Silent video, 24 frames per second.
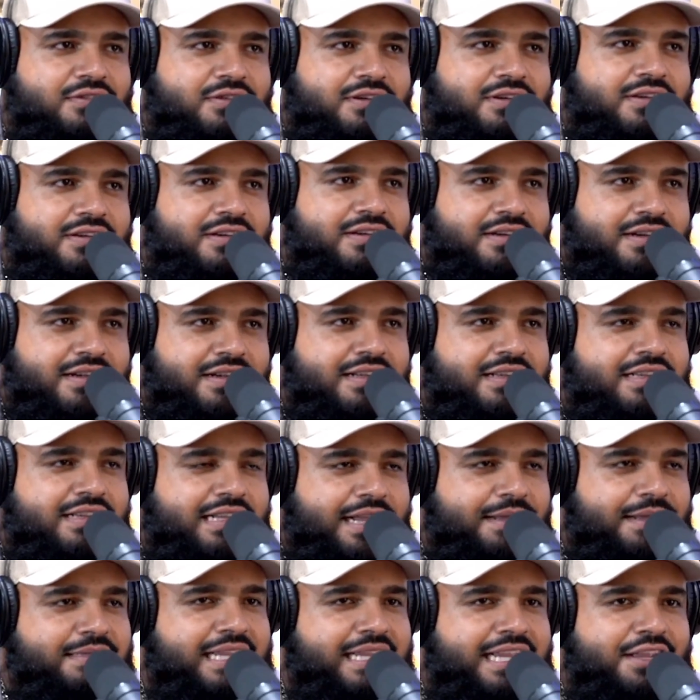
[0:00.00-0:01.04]
He has to.
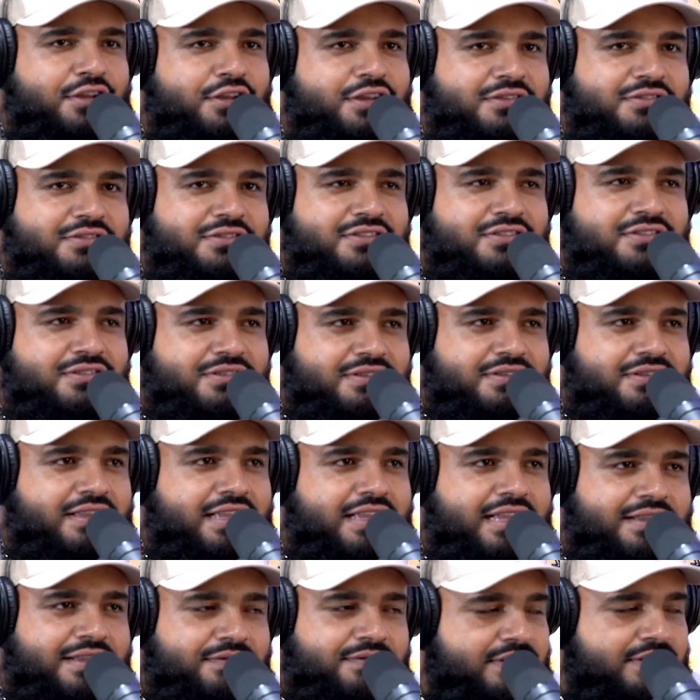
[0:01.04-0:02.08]
I'm taking you to
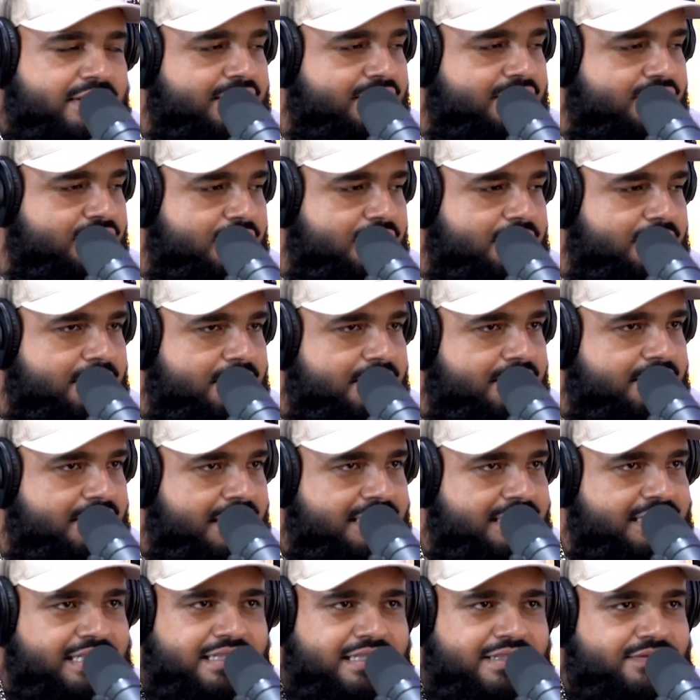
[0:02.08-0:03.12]
that fucking tour, bro. That
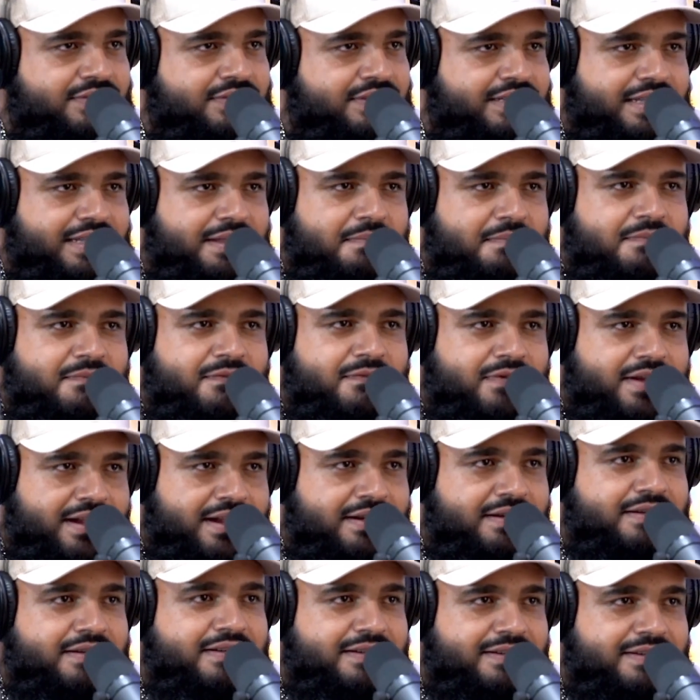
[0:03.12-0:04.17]
shit's fucking. We'll be filming
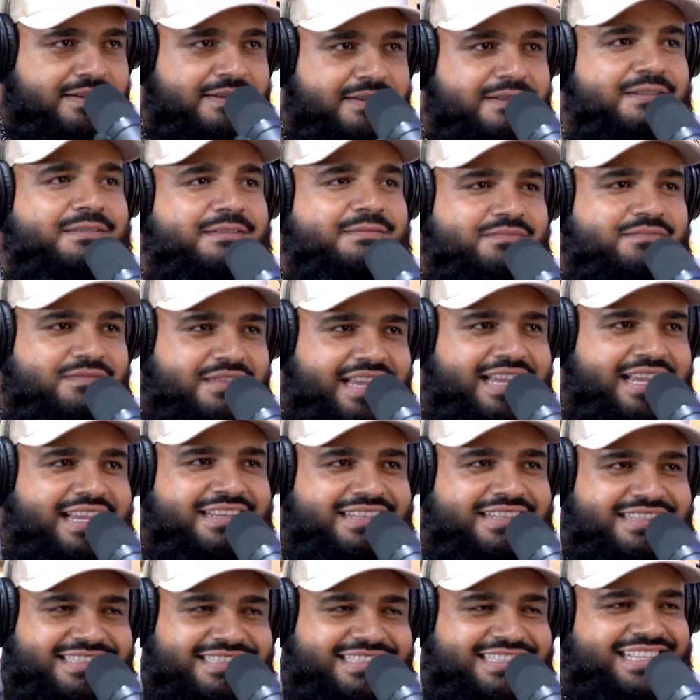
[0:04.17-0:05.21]
that shit. Yeah.
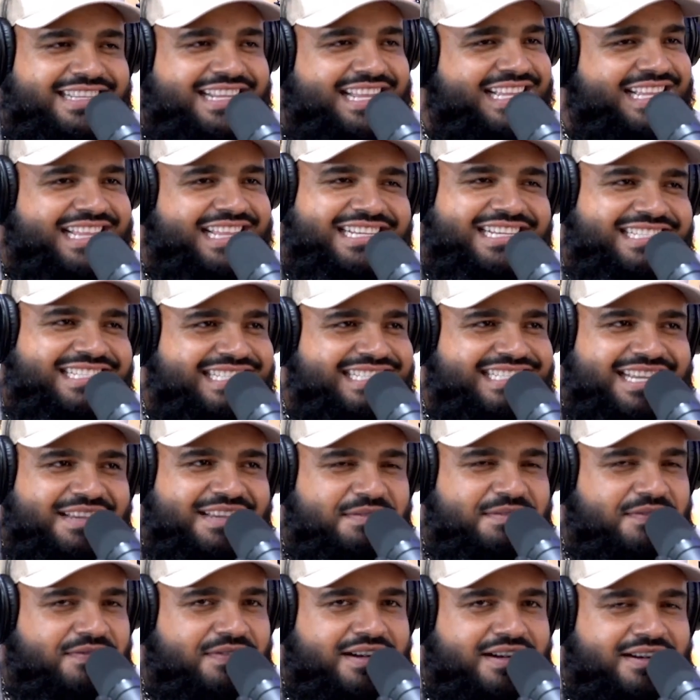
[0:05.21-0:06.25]
Like that shit's gonna
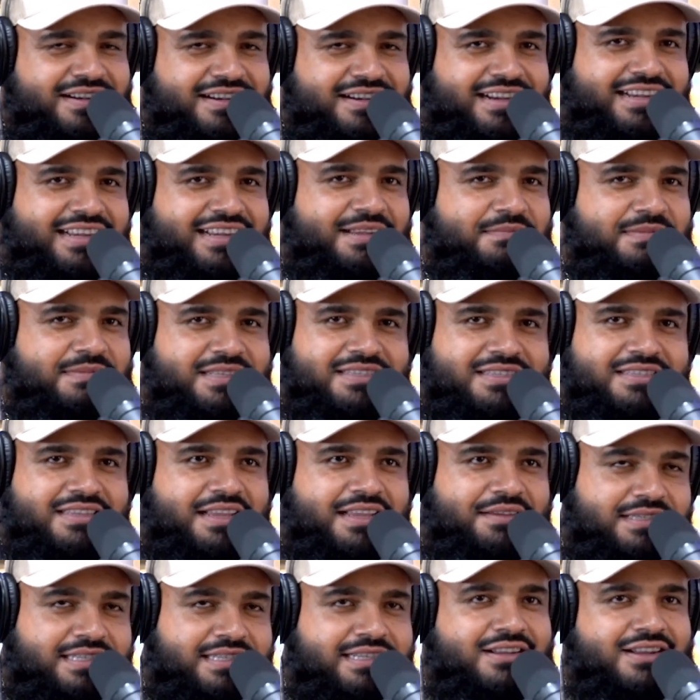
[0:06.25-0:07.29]
be fire. I've
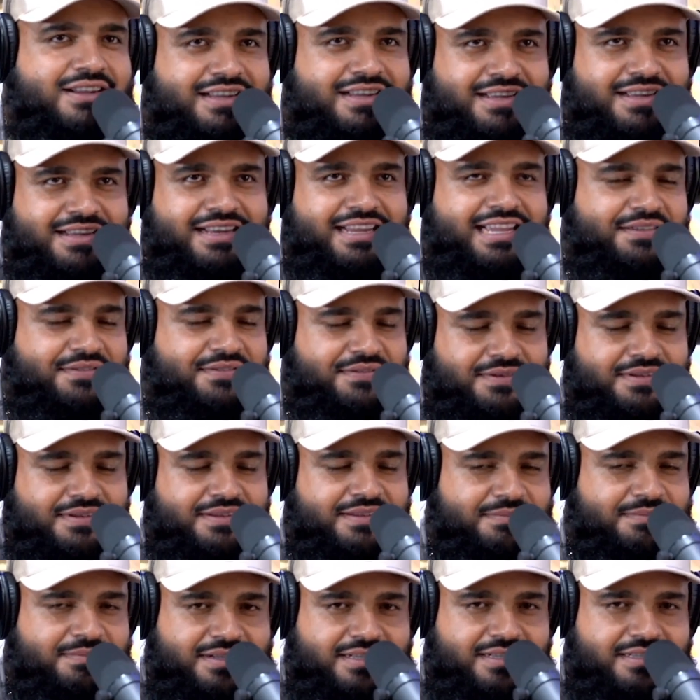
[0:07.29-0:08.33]
seen Kanye live a
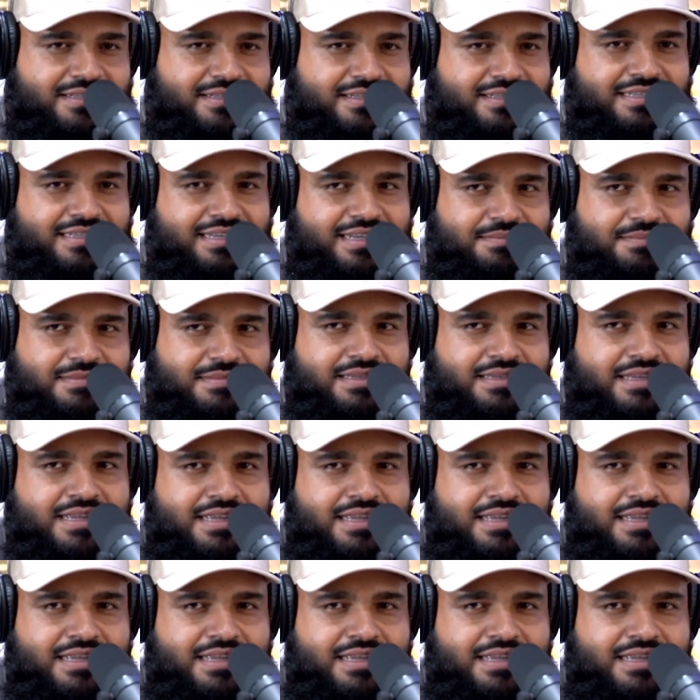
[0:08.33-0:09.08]
bunch of times.